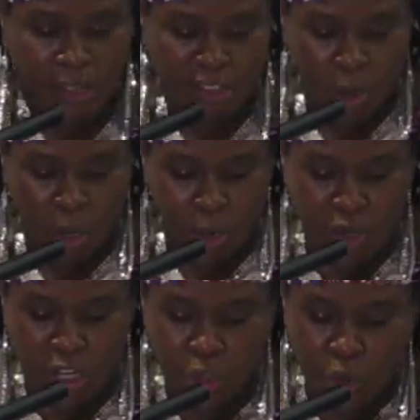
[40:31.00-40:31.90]
So
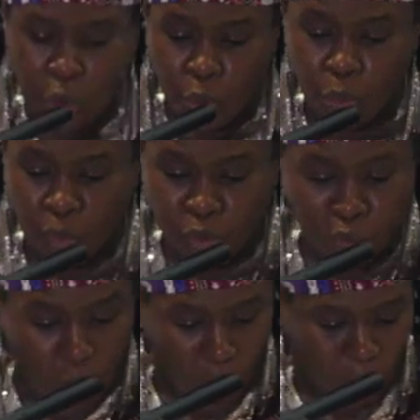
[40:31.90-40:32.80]
only you will
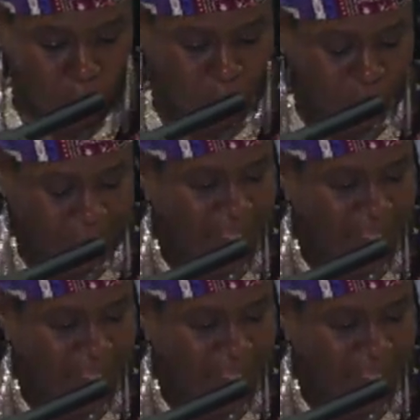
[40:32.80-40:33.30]
know